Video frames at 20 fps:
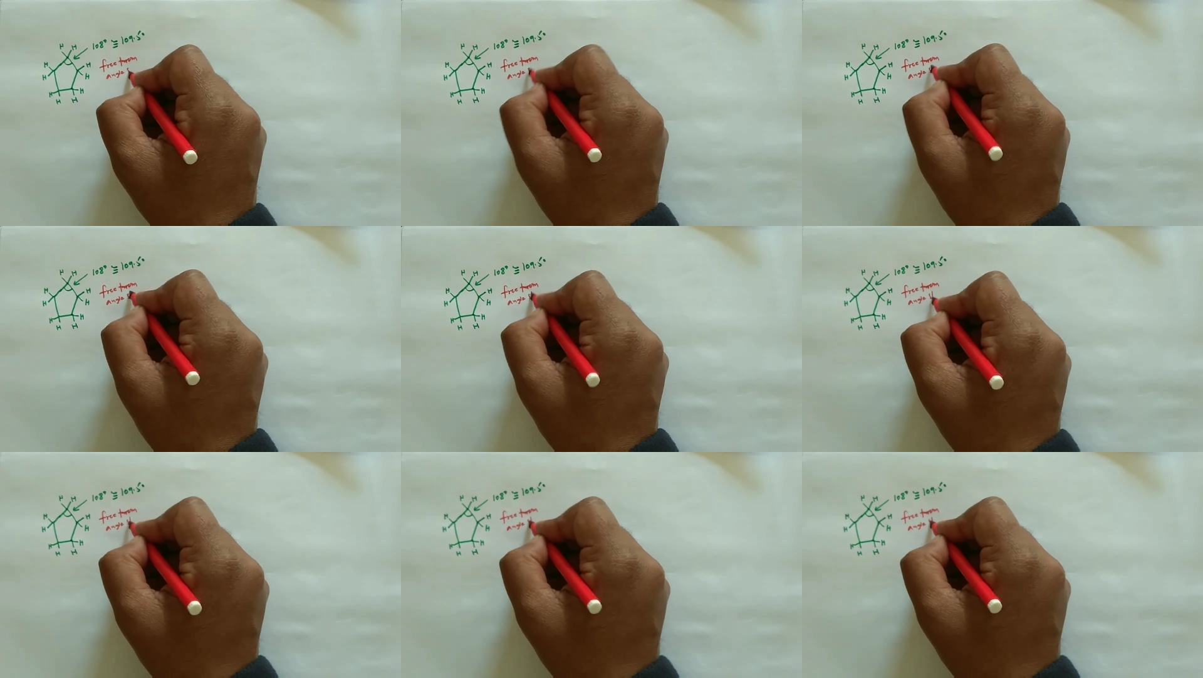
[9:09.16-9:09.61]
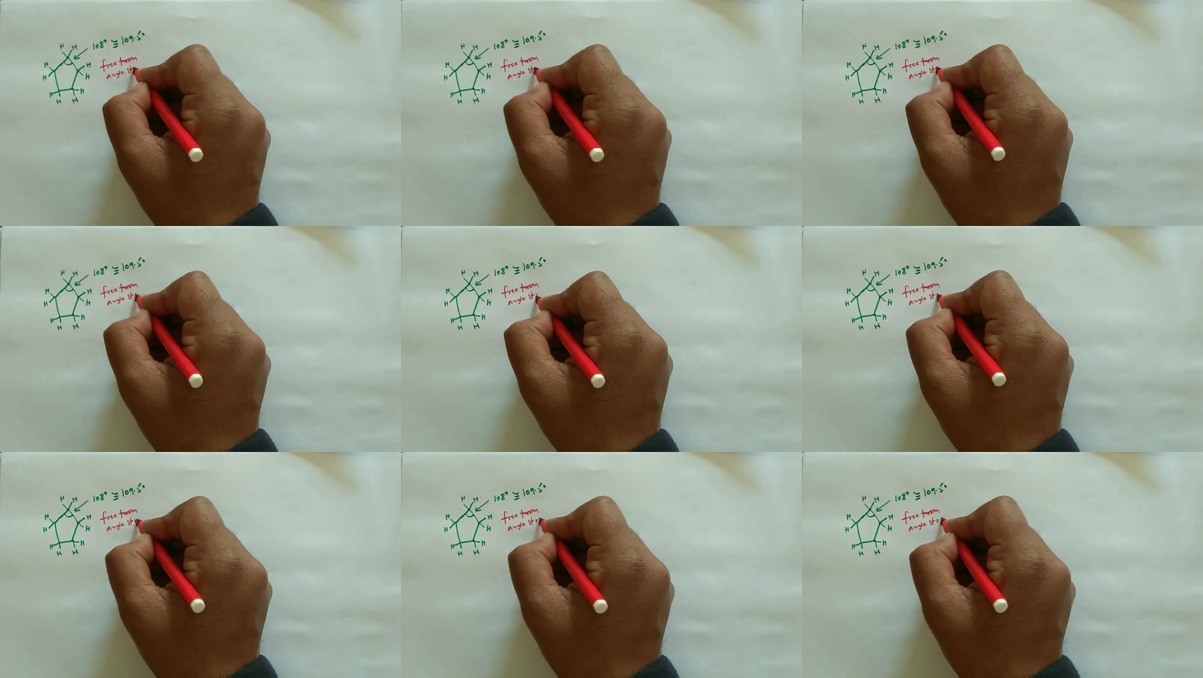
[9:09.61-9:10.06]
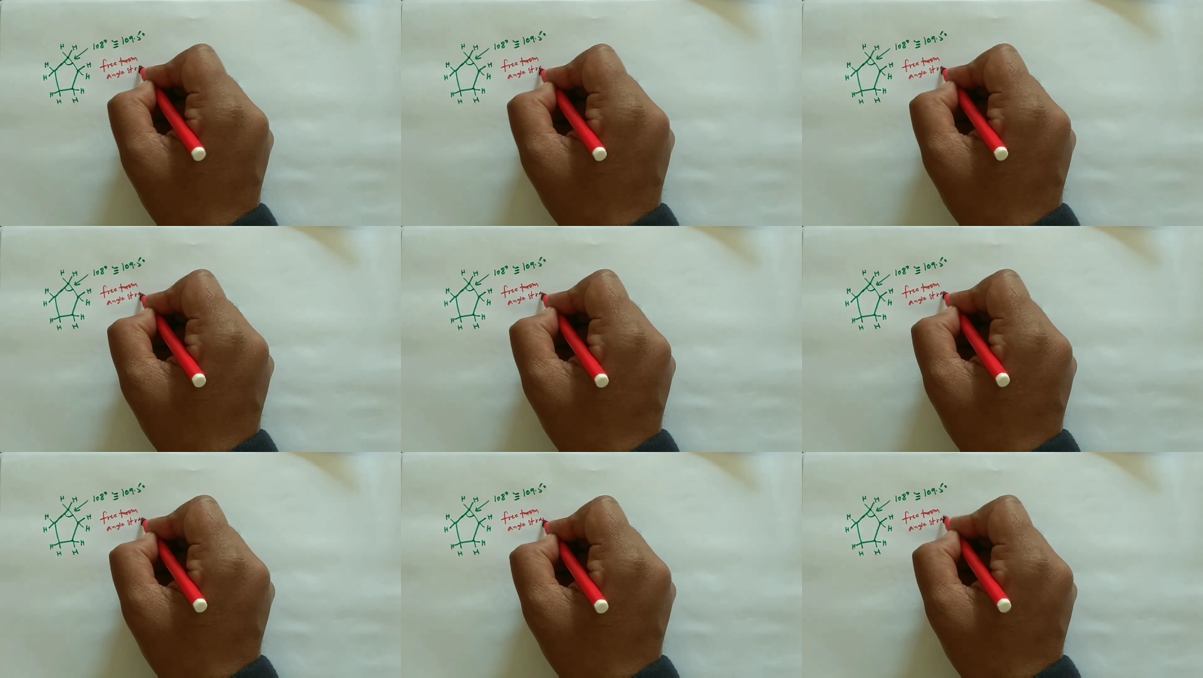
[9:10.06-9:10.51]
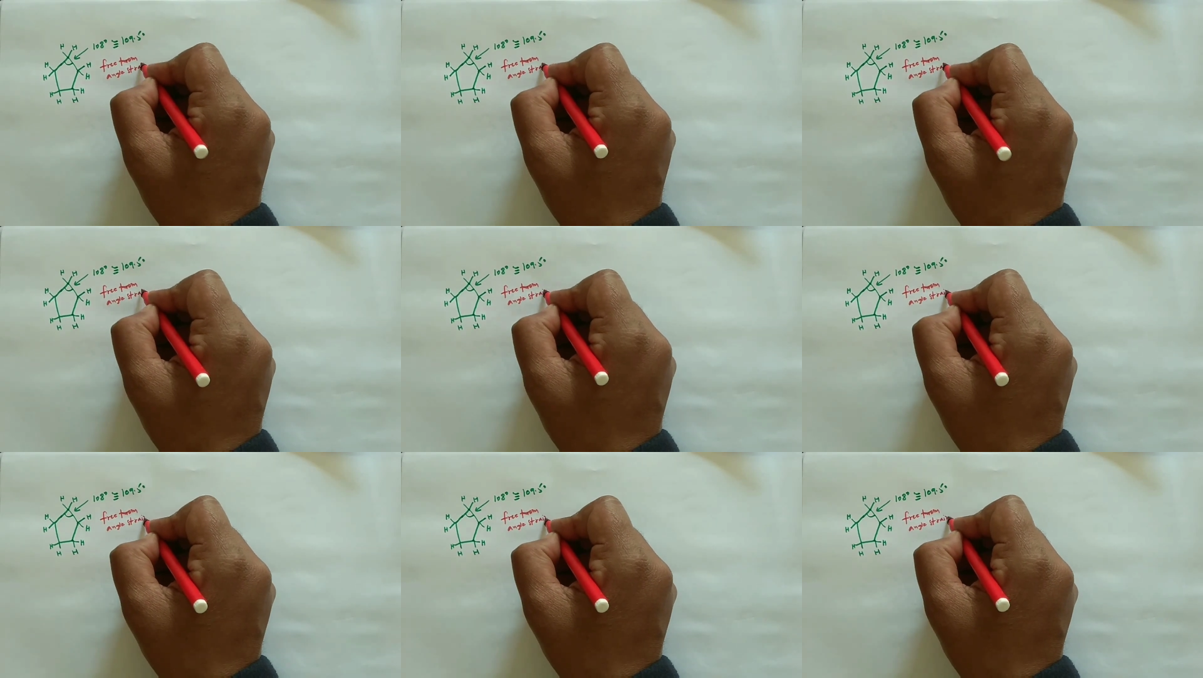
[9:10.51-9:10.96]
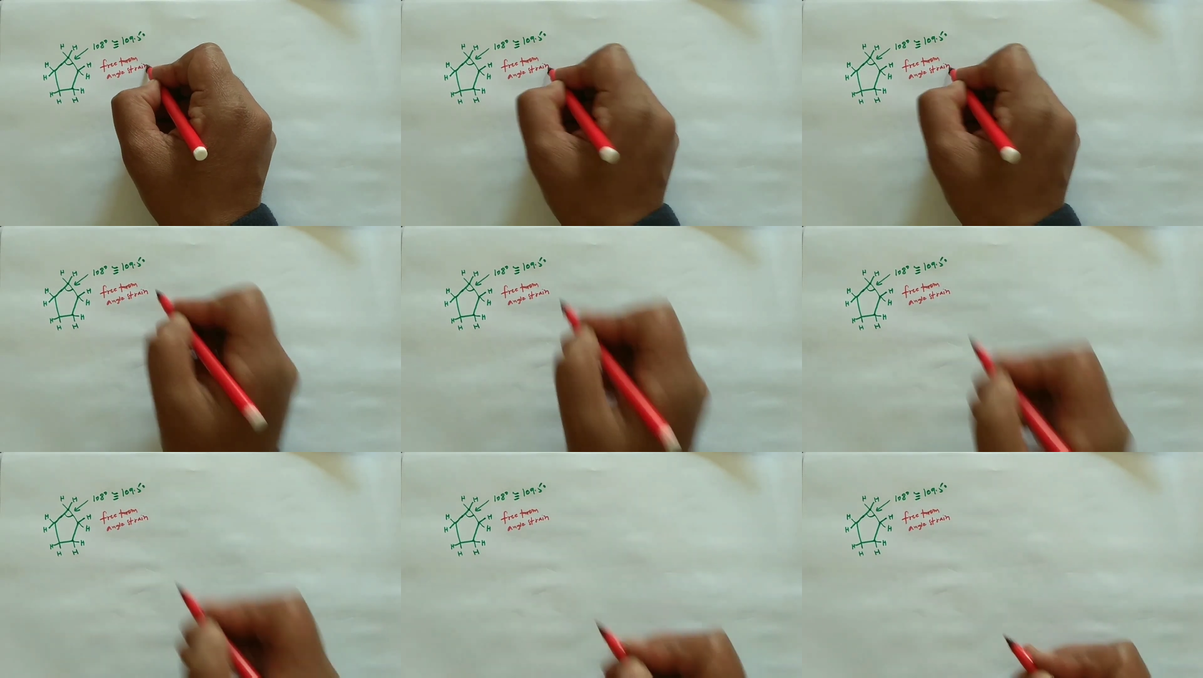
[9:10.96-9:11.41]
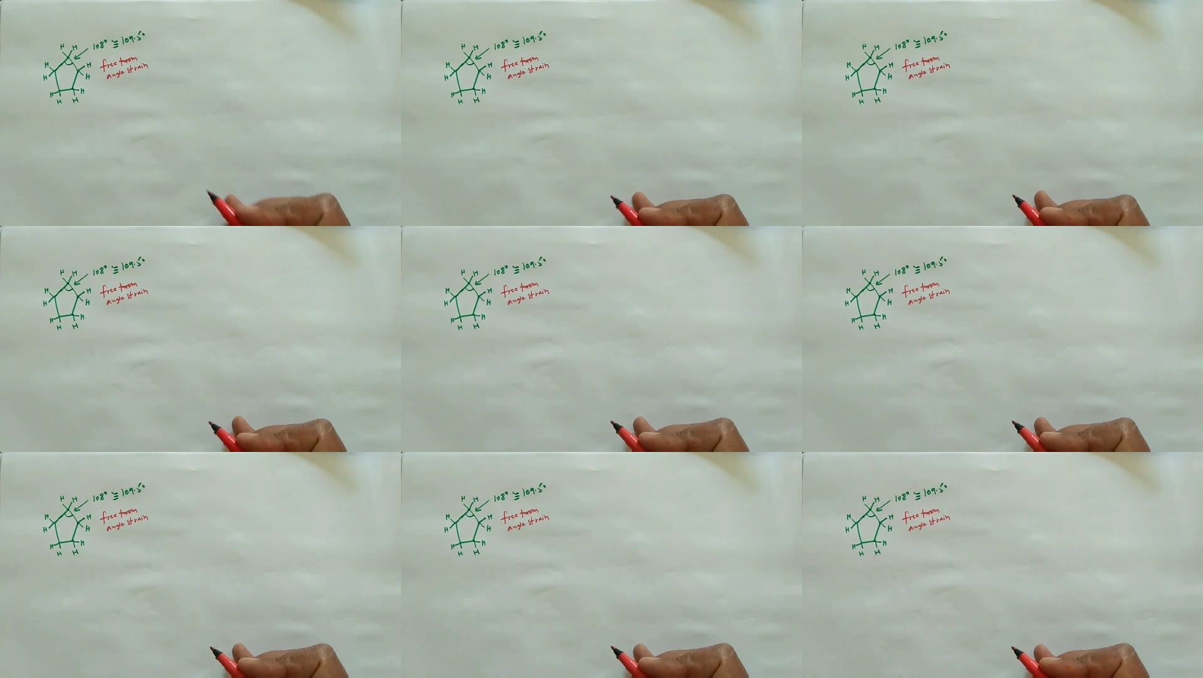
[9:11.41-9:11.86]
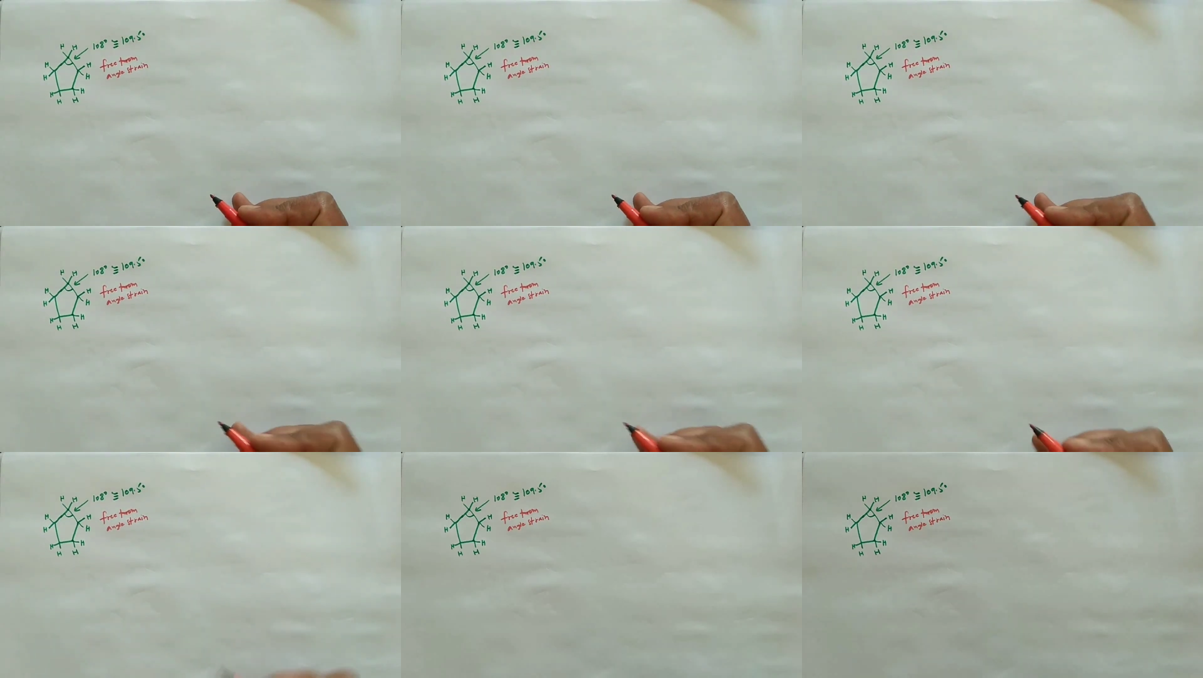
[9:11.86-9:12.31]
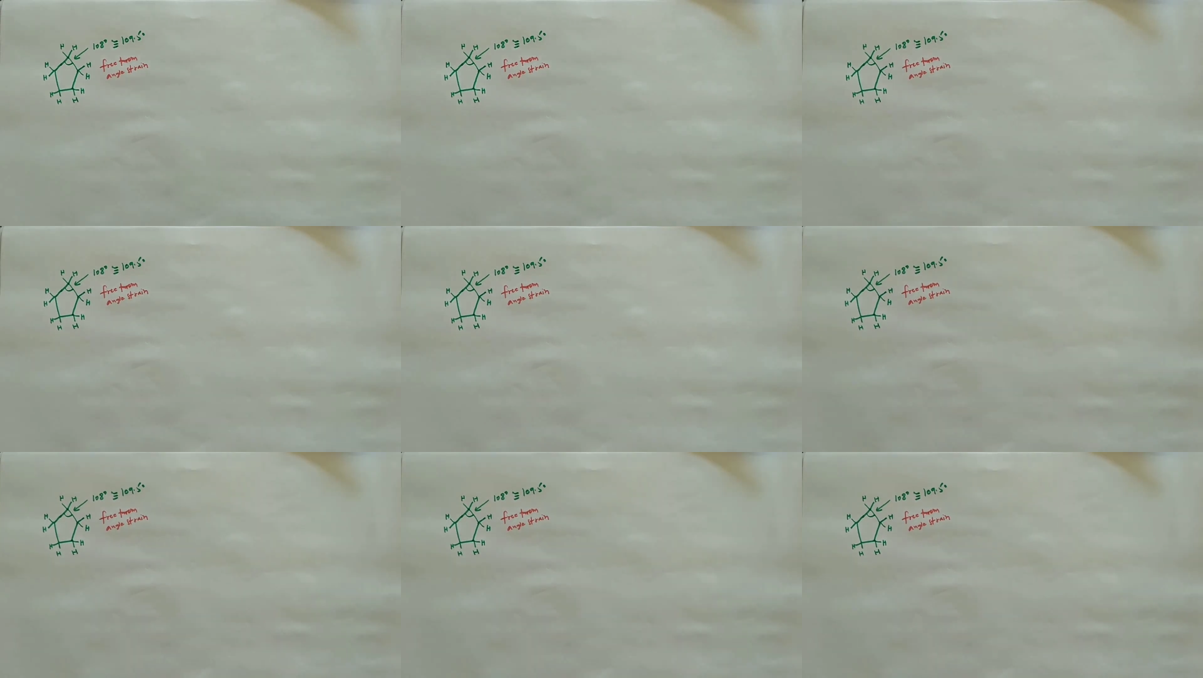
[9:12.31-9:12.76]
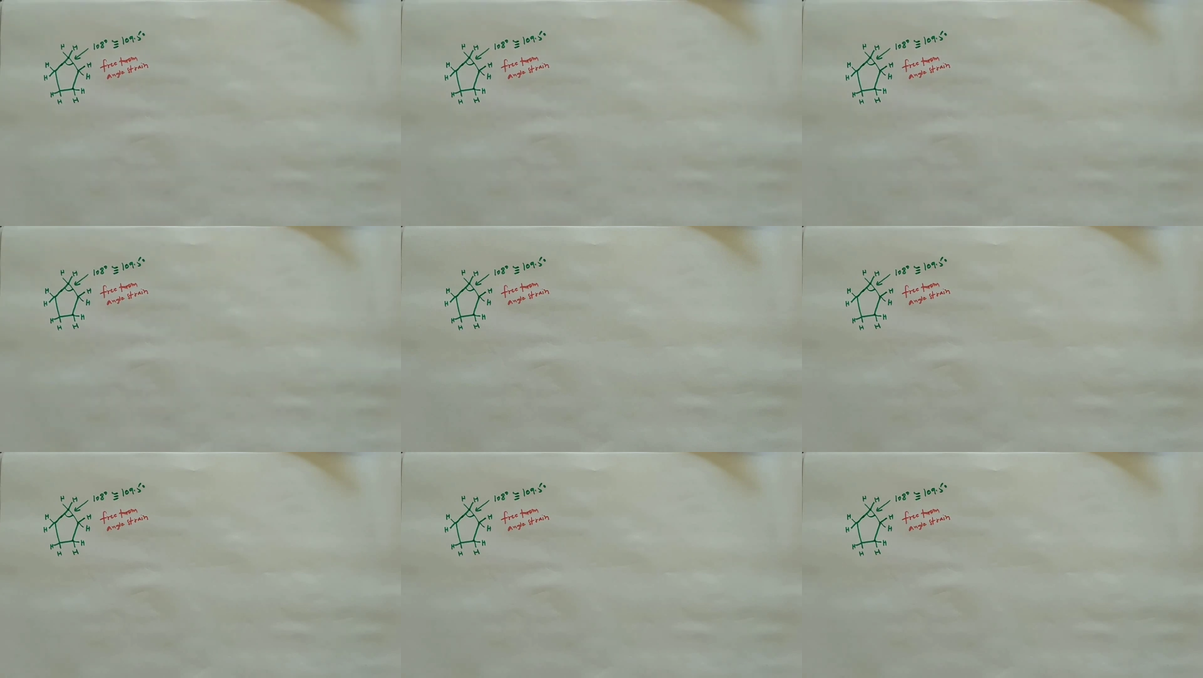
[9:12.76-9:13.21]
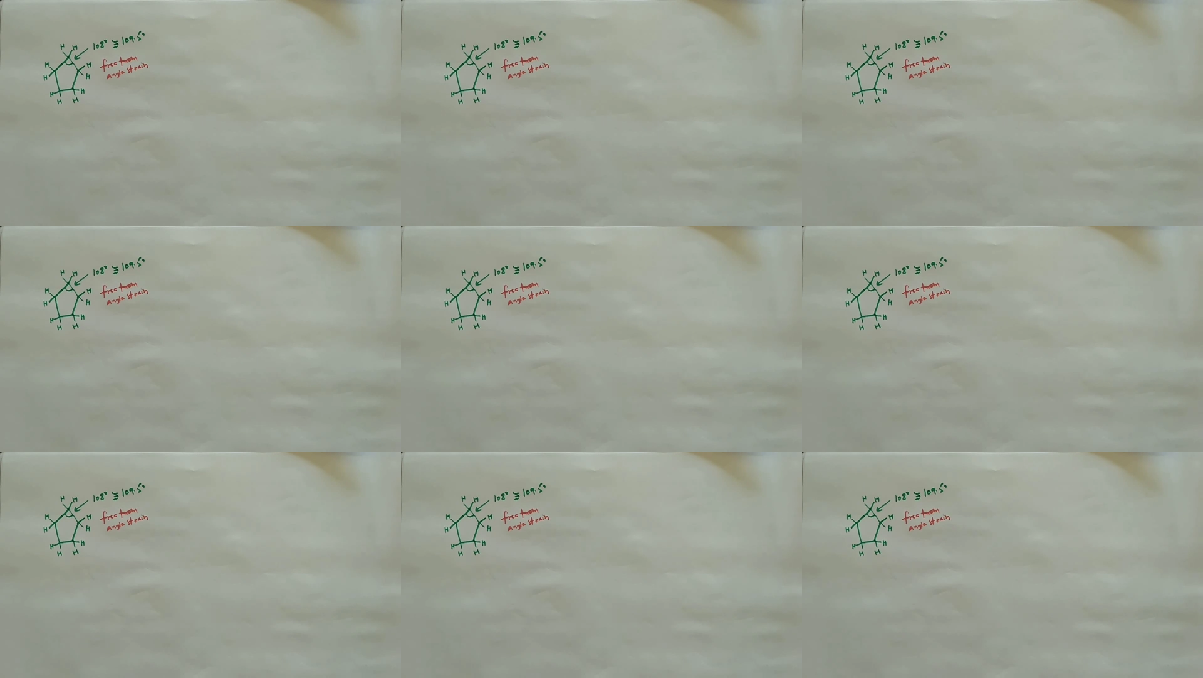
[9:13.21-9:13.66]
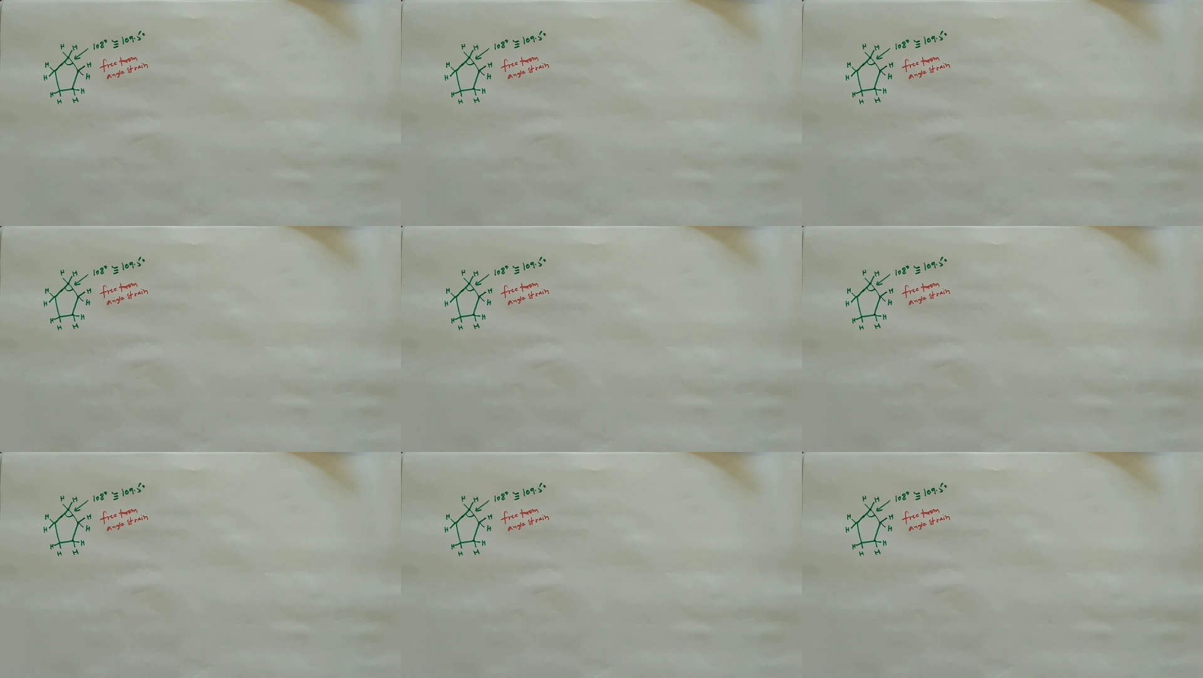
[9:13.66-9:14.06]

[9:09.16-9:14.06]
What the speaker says: No face is visible, so there are no lips to read.